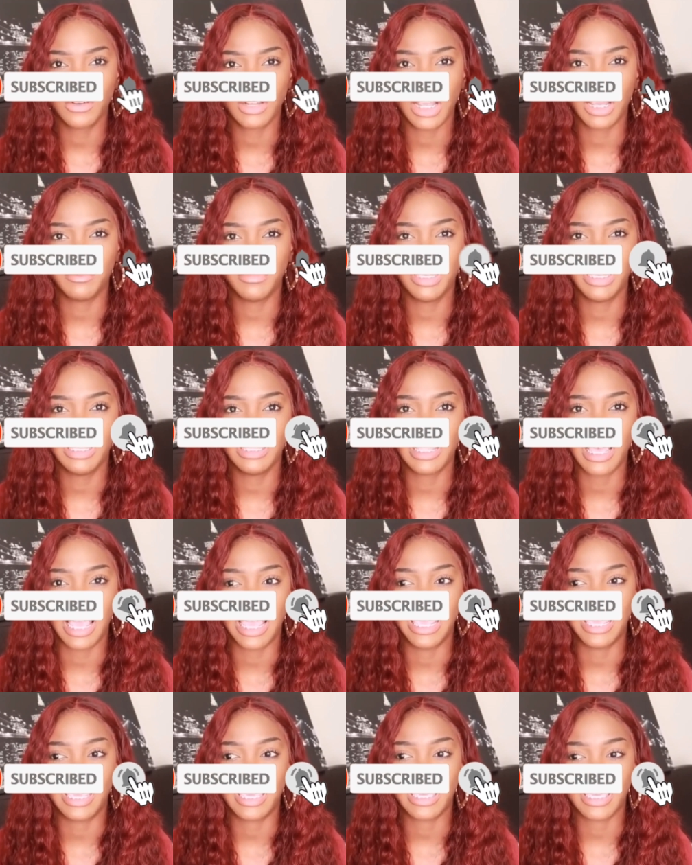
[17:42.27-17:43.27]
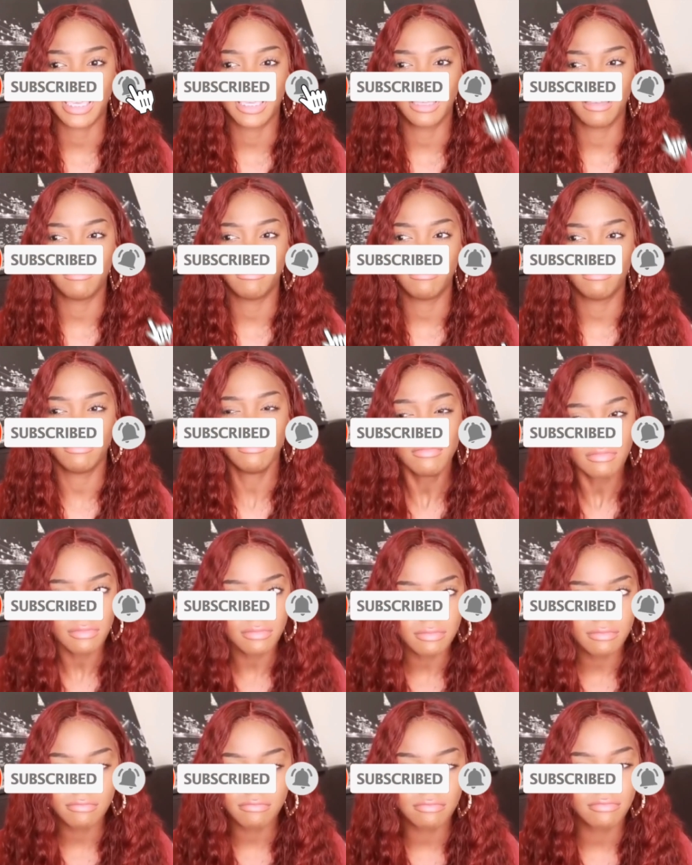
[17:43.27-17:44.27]
You know what I mean? Like
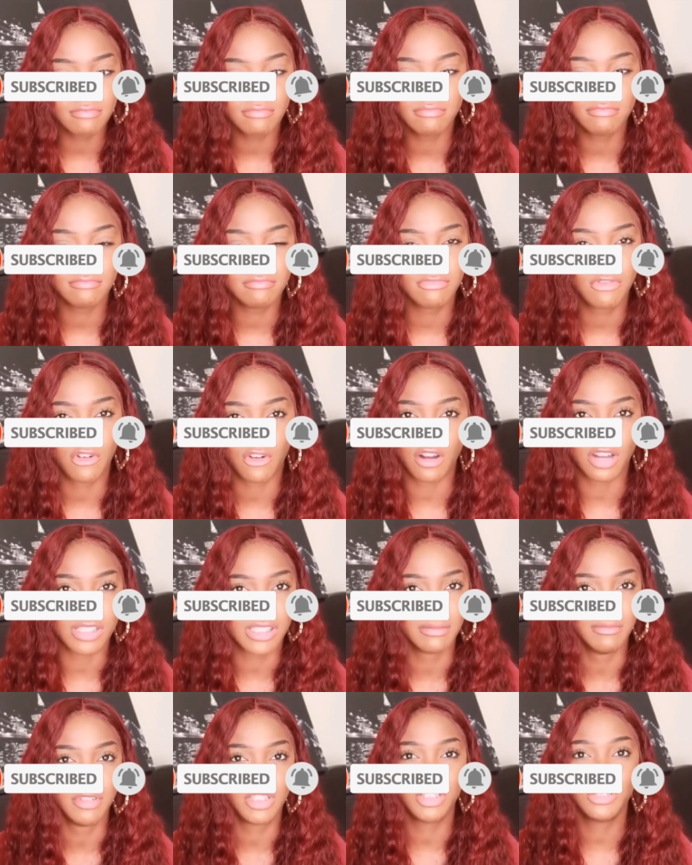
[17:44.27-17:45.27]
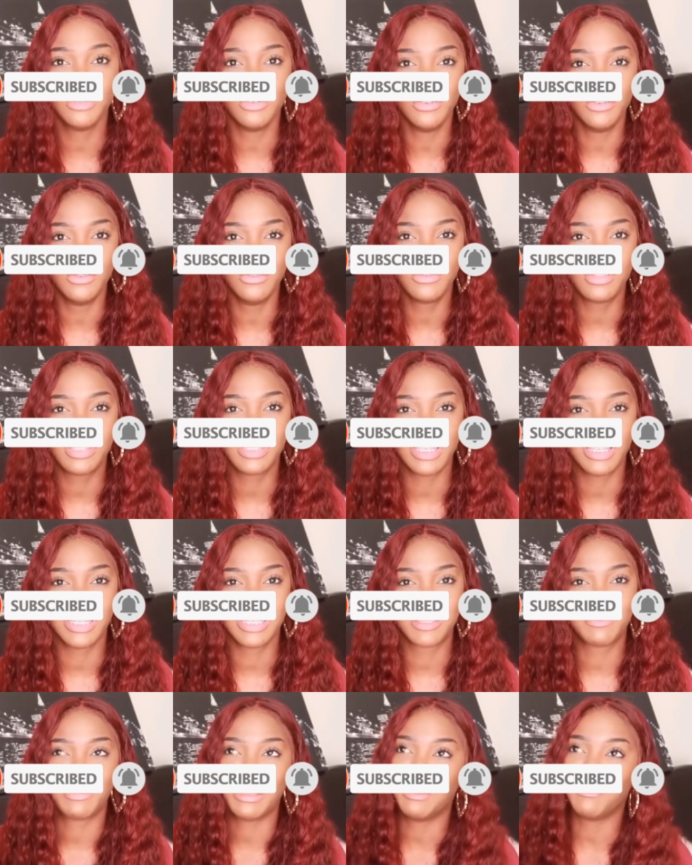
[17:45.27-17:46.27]
for some dudes and
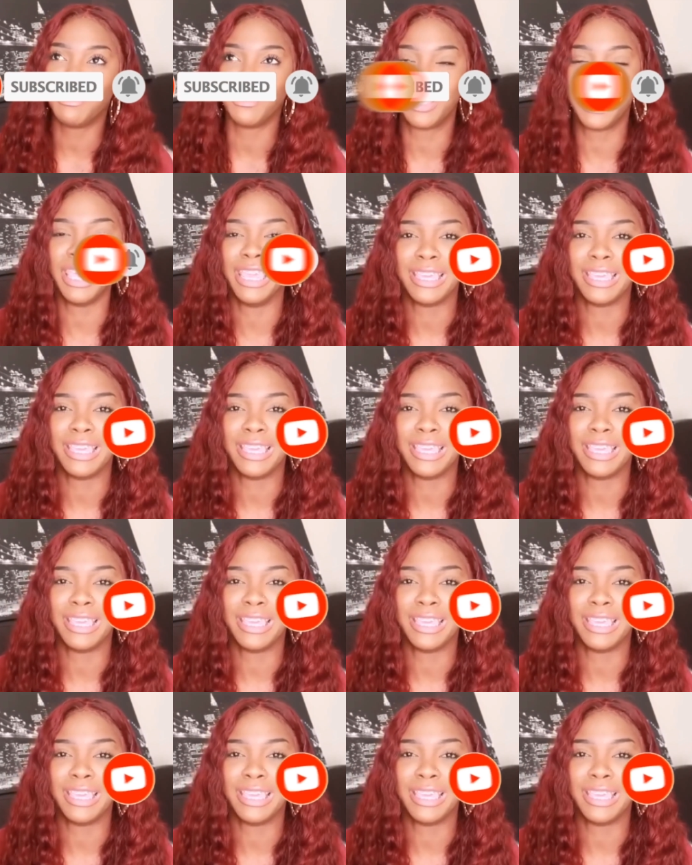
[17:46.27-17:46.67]
it's people